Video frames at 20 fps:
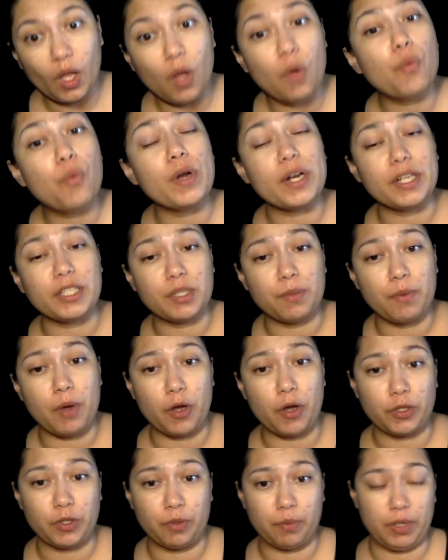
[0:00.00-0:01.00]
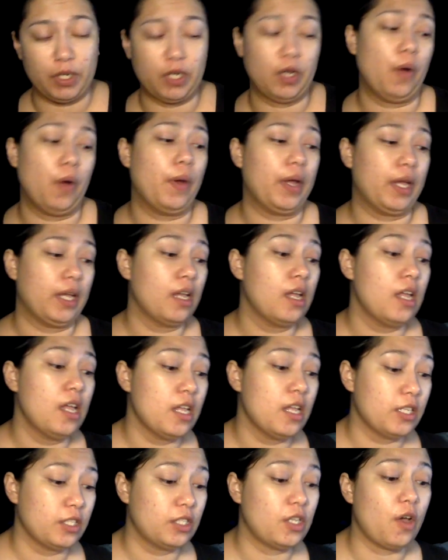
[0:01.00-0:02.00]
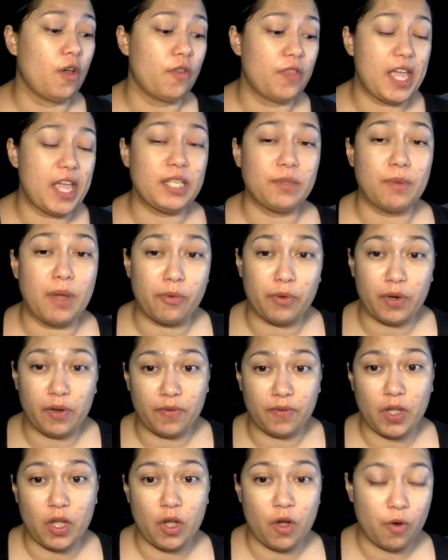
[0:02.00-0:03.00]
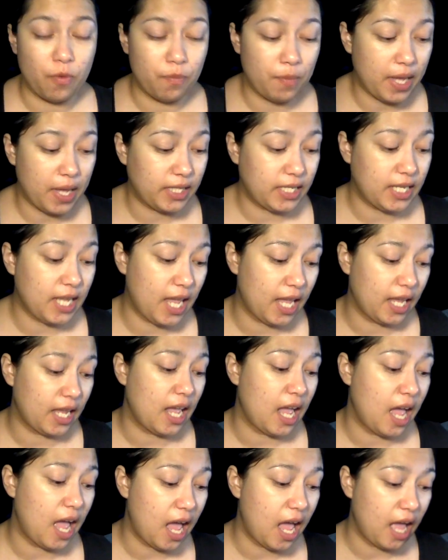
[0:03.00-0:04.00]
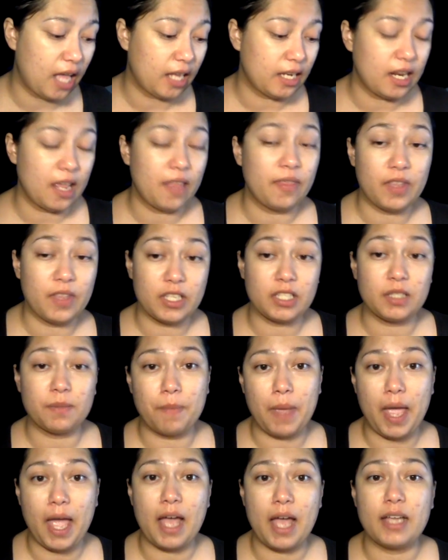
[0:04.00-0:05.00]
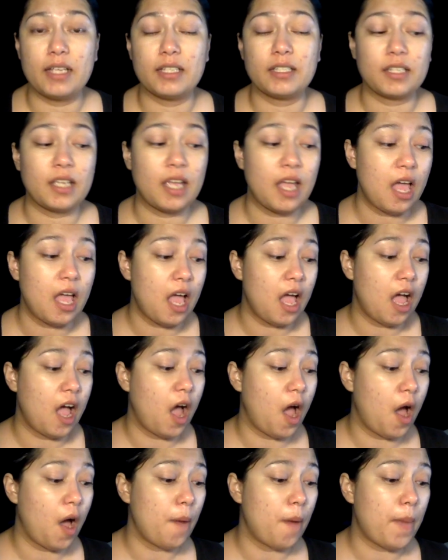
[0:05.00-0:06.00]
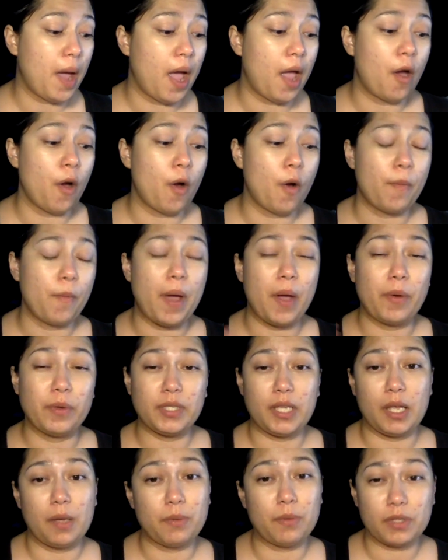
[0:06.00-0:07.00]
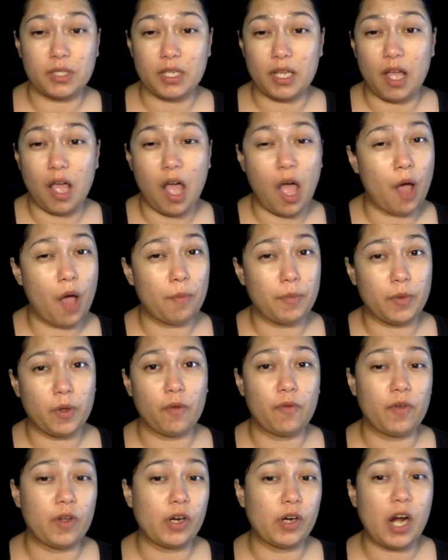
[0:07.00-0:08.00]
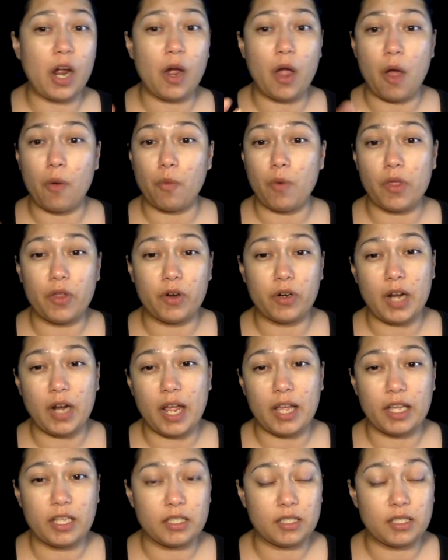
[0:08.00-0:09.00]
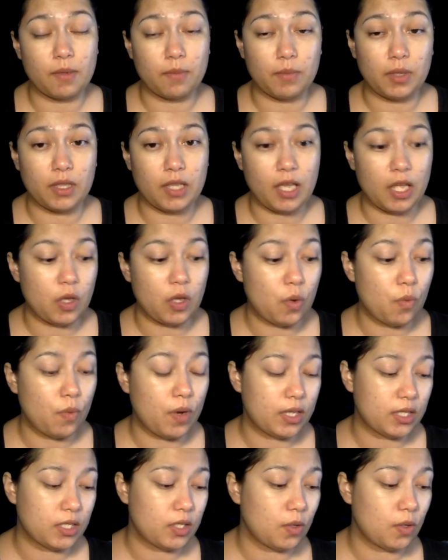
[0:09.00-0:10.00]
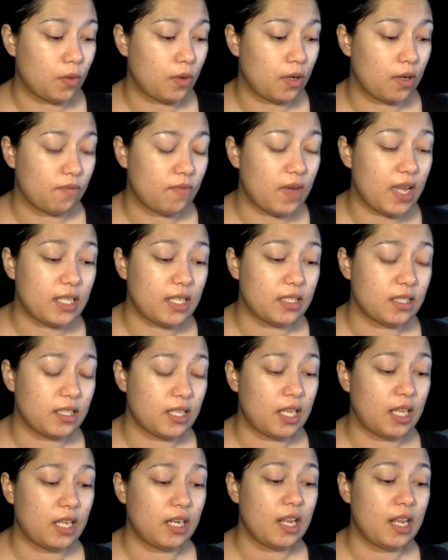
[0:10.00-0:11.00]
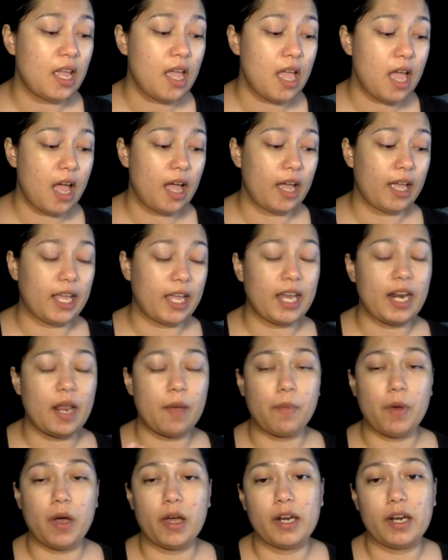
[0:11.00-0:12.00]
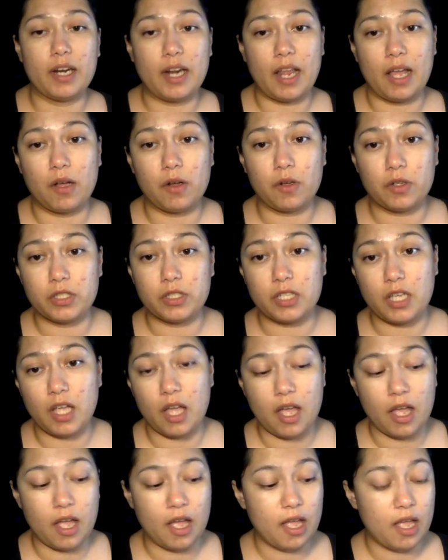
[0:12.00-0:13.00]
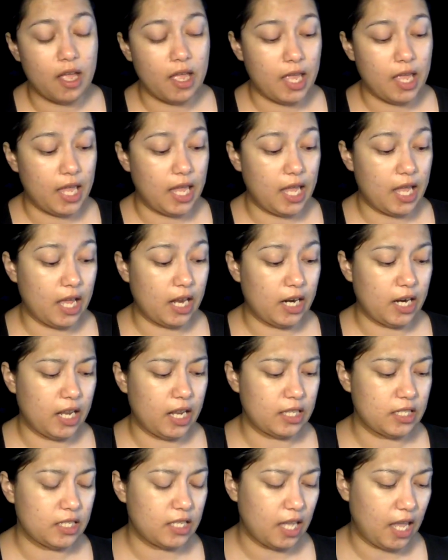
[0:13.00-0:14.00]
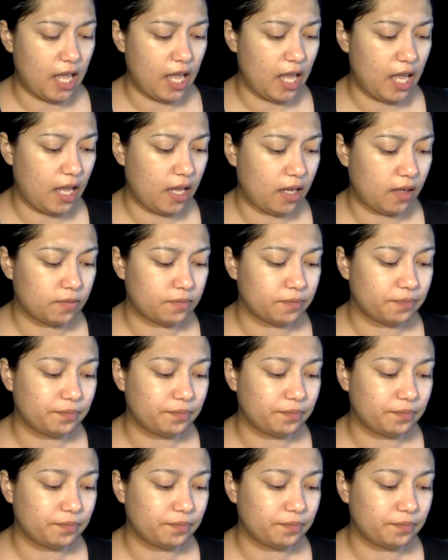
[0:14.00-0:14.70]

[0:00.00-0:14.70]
what it's supposed to be doing. So that's my review, my take on this mask. I hope I was able to help you figure out on whether or not it's something that you want to invest in. Again, I bought it at Ulta, and it's a